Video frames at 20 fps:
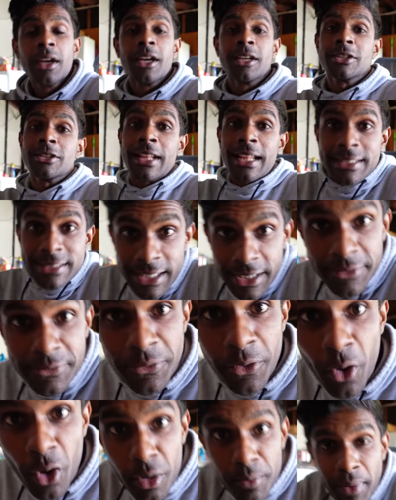So that's it
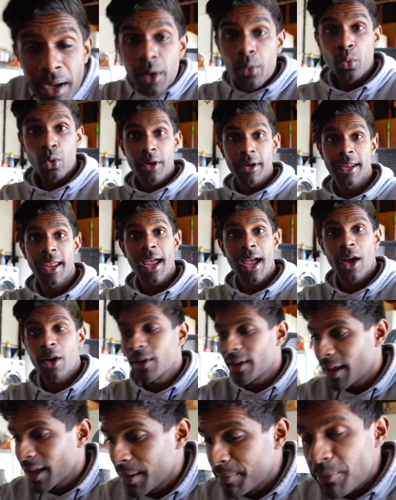for my
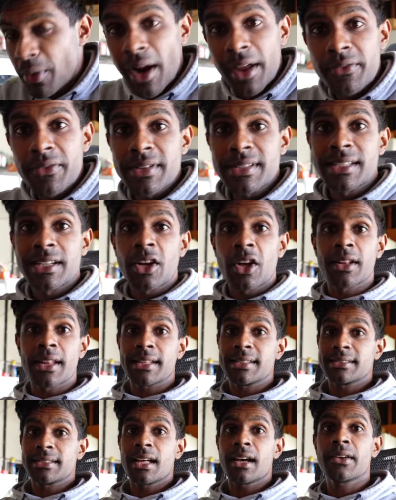workout and breakfast and all
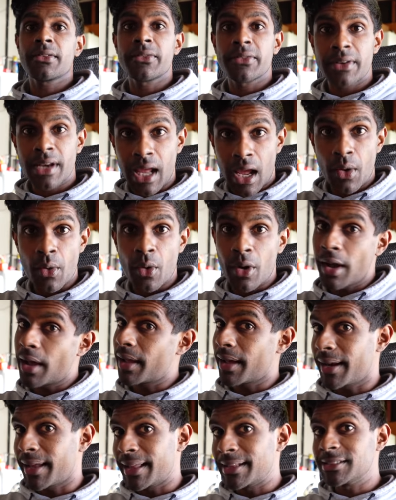that stuff. Now I
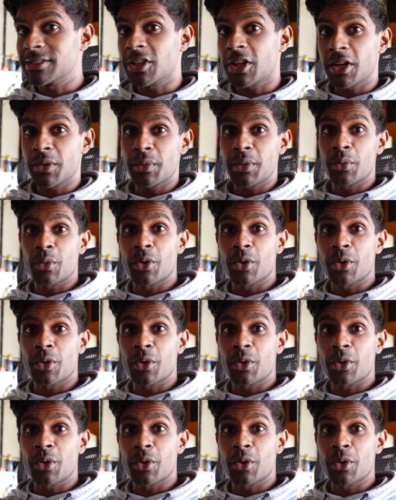gotta get started with